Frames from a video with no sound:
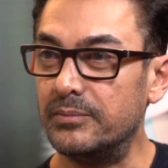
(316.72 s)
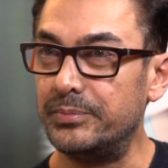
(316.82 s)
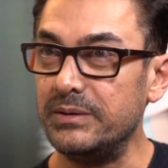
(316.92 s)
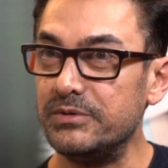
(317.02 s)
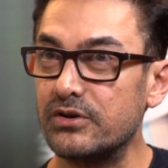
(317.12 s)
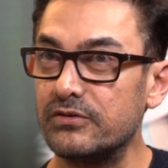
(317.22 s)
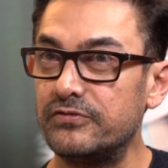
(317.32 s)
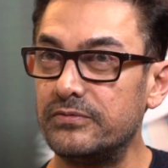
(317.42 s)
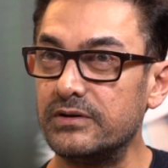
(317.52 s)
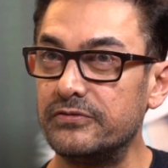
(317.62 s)
premiere
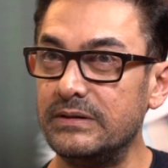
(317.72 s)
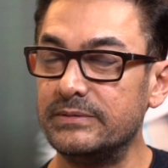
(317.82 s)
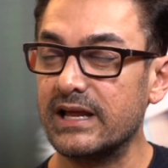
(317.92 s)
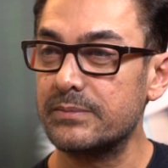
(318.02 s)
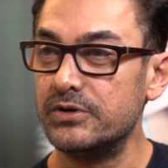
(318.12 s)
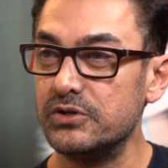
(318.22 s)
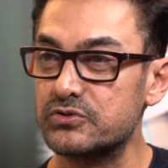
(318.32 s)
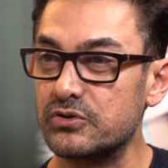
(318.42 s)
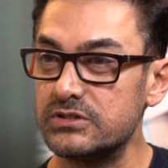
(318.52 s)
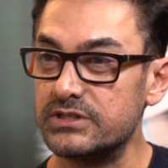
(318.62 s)
of a film that I had
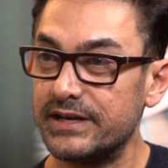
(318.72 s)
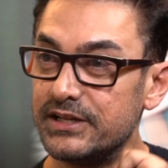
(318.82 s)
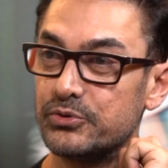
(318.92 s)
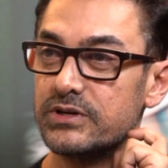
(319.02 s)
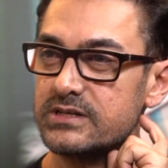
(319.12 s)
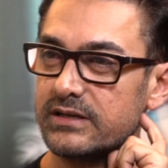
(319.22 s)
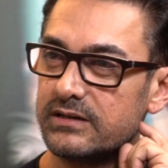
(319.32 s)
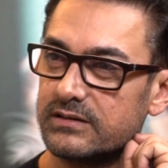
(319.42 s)
produced called Jaane To Ya Jaane